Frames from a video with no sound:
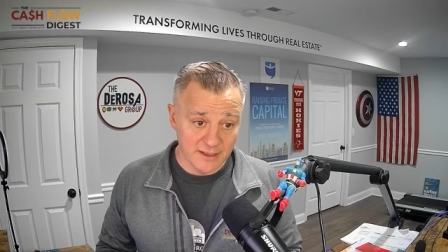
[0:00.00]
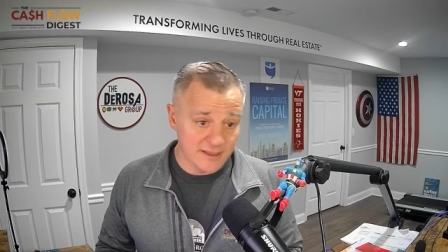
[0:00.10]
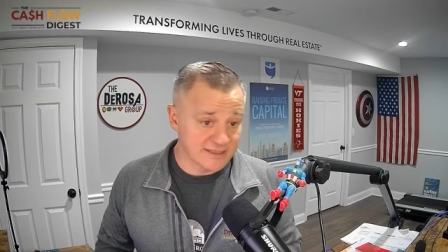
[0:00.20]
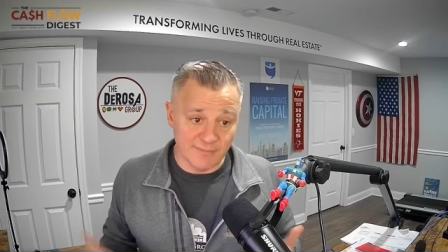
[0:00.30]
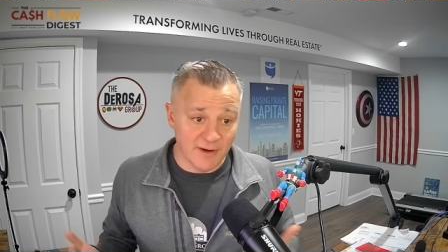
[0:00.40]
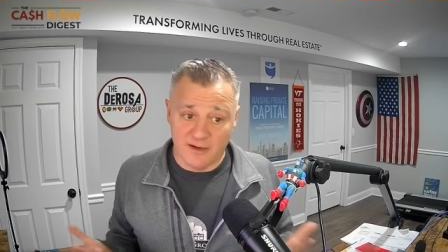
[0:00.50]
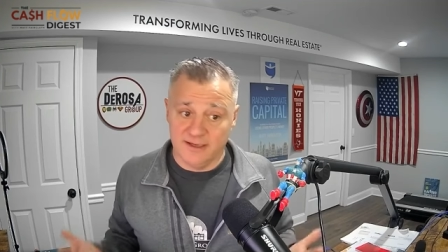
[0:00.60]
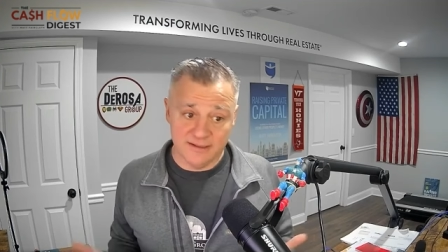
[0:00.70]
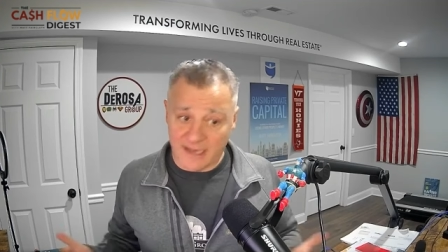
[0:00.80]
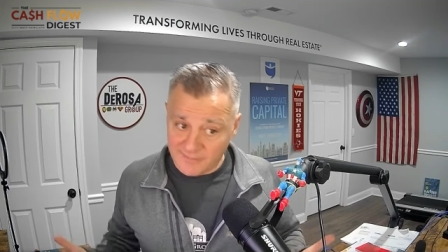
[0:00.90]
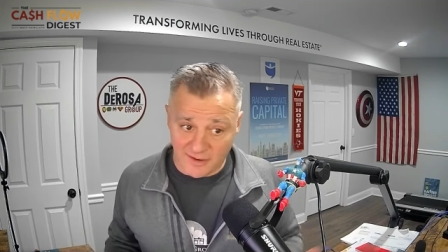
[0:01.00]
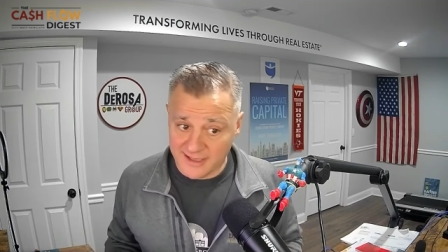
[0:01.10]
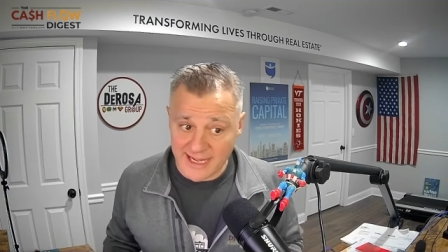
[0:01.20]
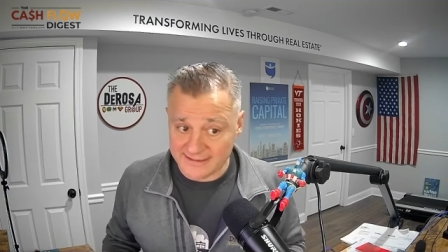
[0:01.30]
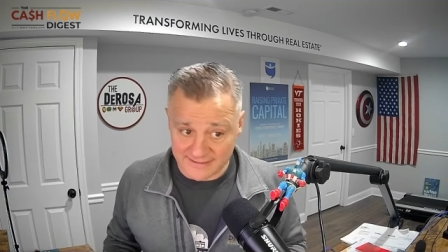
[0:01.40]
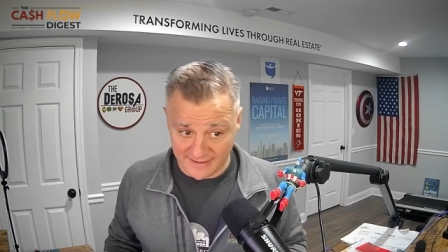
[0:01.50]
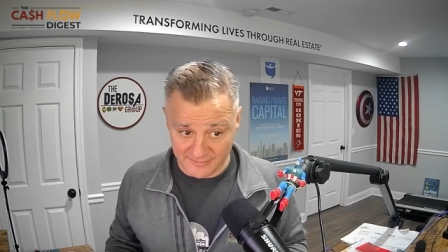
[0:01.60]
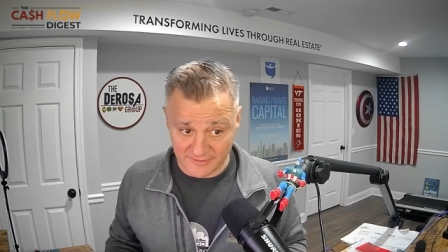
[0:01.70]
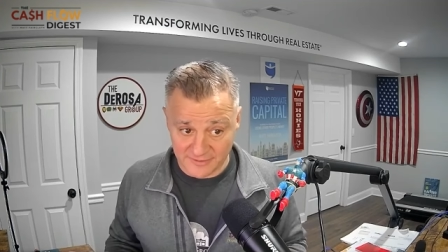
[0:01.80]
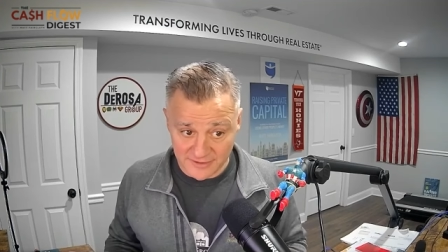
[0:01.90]
Because I'm already I'm already at the
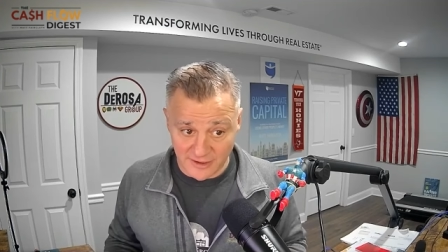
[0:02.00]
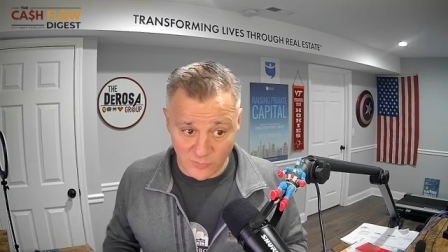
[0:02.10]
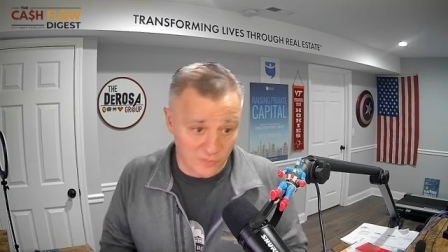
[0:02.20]
table. You know,